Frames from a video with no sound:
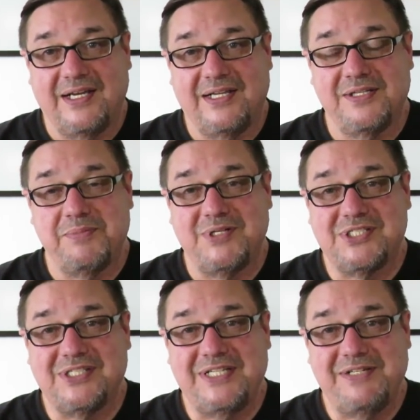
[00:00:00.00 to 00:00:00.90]
And the
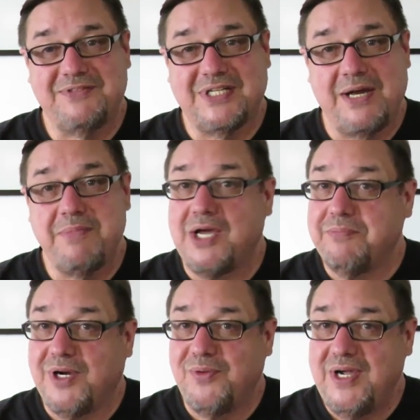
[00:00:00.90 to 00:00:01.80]
bus leaves, and I'm on
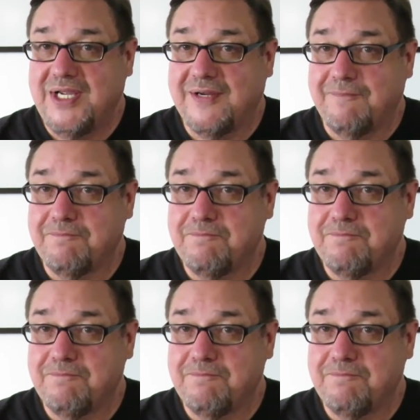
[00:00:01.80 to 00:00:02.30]
my way.